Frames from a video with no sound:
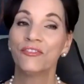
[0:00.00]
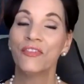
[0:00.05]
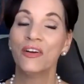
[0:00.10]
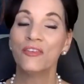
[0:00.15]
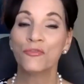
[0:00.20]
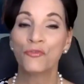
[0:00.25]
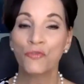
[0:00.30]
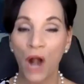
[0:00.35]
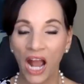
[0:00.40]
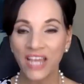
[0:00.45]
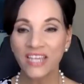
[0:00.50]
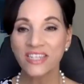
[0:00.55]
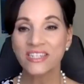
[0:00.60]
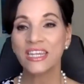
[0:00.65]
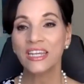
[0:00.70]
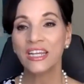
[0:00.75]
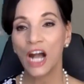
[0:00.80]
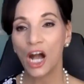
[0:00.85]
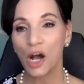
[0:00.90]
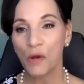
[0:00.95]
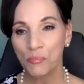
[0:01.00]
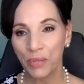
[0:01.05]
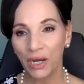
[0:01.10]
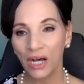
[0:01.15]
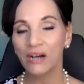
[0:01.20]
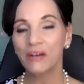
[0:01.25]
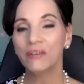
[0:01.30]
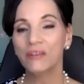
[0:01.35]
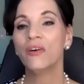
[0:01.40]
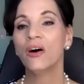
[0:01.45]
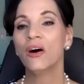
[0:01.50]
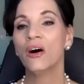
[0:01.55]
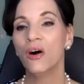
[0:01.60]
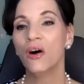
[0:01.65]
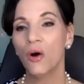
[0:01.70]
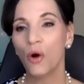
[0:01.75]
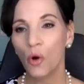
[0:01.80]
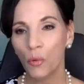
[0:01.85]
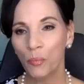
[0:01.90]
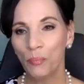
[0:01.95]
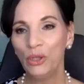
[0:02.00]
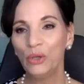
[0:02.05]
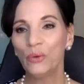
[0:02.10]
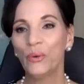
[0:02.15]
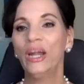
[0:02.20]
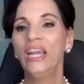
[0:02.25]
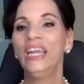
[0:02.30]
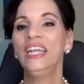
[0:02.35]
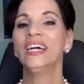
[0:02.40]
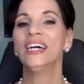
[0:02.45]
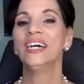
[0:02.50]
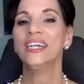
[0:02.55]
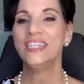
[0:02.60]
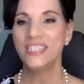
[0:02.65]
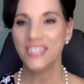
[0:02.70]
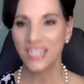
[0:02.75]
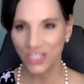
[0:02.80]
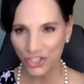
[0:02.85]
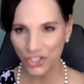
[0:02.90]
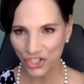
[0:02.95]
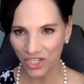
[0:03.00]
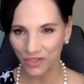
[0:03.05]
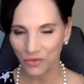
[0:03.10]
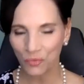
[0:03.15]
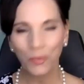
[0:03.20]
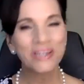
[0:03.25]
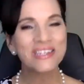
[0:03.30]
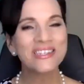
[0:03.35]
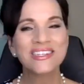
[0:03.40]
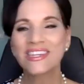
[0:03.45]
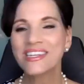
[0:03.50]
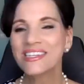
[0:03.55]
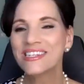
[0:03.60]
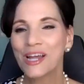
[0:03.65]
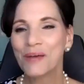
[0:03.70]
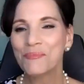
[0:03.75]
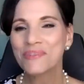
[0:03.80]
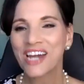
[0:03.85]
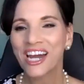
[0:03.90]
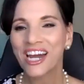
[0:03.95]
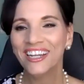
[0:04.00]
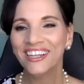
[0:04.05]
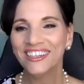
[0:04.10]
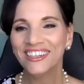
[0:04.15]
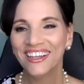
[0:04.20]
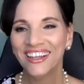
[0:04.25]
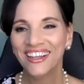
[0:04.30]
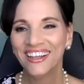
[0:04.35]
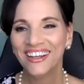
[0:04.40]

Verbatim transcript: Rising Above Opioid Addiction. What's the subtitle?